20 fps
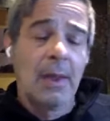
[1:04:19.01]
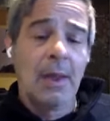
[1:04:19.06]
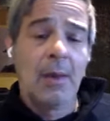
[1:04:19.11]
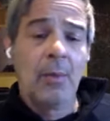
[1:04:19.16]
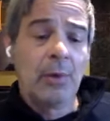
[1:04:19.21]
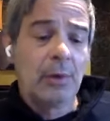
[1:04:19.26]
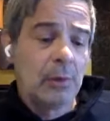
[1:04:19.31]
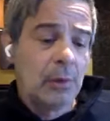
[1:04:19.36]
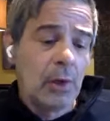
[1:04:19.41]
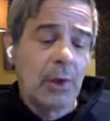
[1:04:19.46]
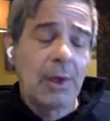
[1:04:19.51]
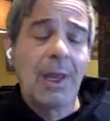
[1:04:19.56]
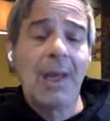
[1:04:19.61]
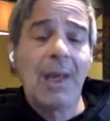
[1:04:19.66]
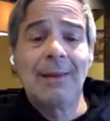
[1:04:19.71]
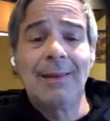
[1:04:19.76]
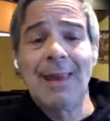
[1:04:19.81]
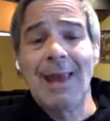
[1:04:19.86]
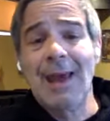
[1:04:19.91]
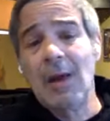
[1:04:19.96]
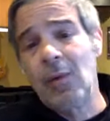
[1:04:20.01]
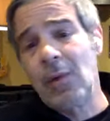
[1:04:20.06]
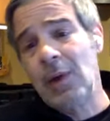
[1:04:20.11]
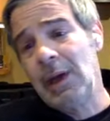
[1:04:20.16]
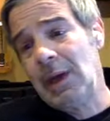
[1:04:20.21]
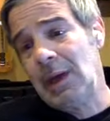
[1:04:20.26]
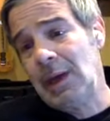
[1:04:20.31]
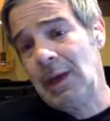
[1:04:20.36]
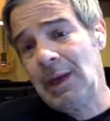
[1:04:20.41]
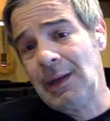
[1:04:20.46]
And when you look at it that
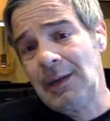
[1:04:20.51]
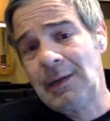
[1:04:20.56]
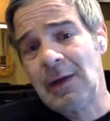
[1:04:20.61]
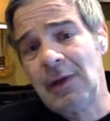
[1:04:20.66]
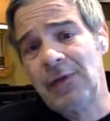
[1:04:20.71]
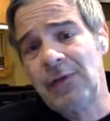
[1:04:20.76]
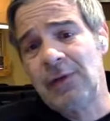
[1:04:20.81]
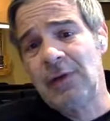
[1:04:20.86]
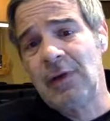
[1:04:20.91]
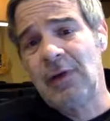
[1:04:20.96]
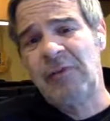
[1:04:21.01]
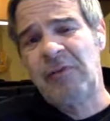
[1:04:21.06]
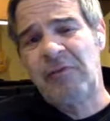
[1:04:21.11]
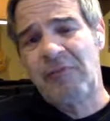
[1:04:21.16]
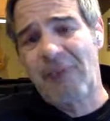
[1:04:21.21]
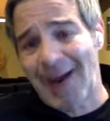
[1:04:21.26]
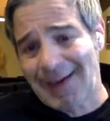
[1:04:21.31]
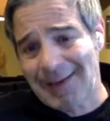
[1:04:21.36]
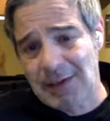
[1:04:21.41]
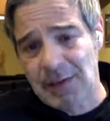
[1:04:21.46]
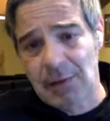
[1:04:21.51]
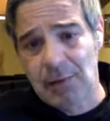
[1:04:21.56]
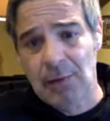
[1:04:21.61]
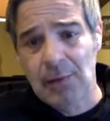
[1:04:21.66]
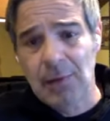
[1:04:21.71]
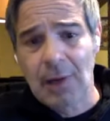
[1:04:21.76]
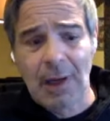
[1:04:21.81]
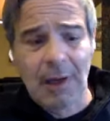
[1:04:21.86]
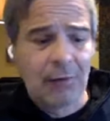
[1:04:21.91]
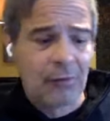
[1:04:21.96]
way, it doesn't affect
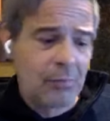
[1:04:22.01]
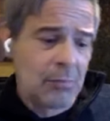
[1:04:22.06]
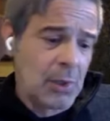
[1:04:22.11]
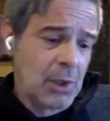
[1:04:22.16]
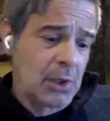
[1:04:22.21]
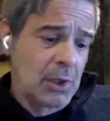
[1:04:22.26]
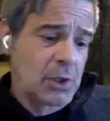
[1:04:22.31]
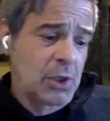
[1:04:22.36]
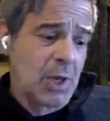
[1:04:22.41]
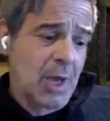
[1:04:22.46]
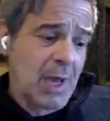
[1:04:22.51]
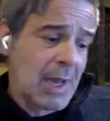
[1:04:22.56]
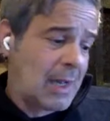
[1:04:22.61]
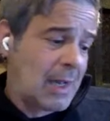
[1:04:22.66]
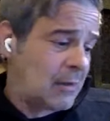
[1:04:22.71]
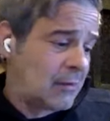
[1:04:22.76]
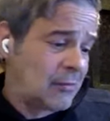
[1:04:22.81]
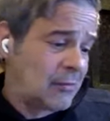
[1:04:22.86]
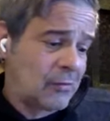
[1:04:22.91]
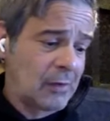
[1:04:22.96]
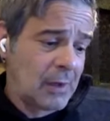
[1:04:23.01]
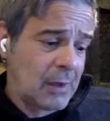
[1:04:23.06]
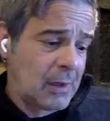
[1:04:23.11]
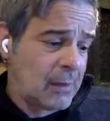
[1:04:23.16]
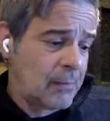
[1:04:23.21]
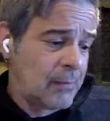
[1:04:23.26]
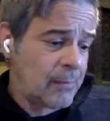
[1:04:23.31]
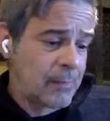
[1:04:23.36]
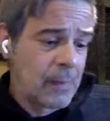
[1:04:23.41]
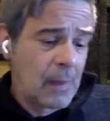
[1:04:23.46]
you as much as,
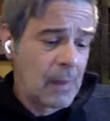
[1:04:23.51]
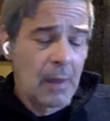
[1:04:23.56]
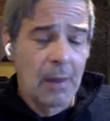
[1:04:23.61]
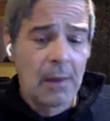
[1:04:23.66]
um,